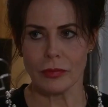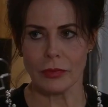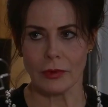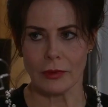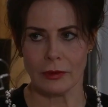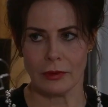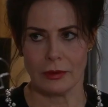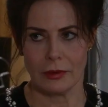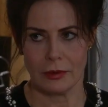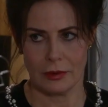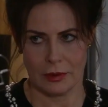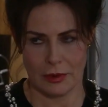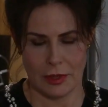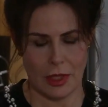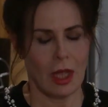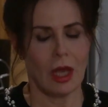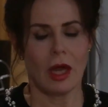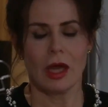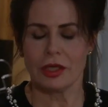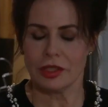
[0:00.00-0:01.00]
a classic
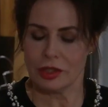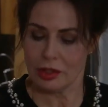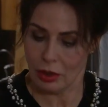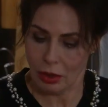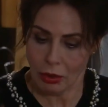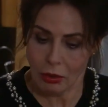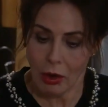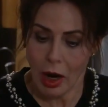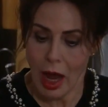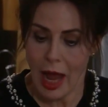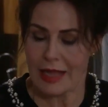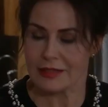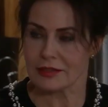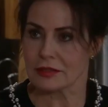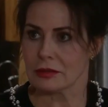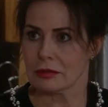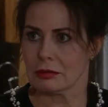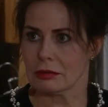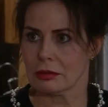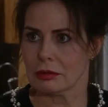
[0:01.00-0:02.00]
Faith. No. No, no, I...
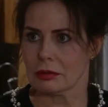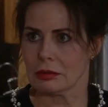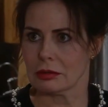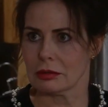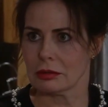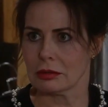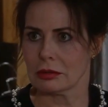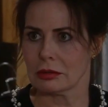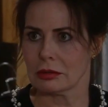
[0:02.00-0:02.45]
no, no, no.